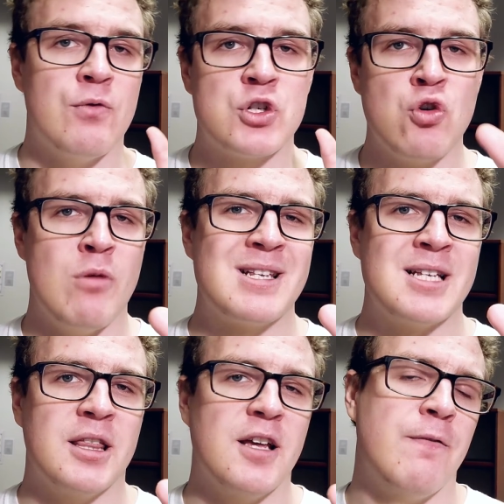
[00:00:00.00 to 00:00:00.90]
Suomi
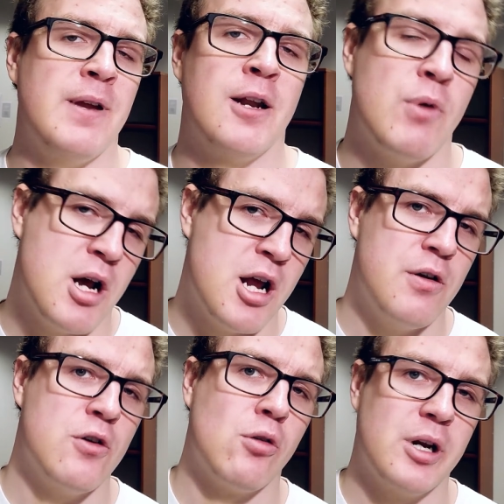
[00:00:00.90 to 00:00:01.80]
100, Finland
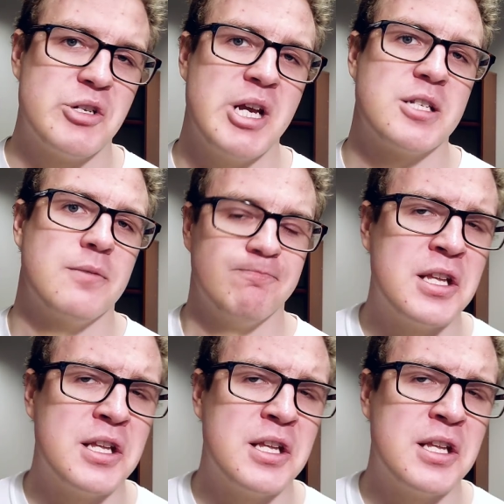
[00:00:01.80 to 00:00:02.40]
100 organization.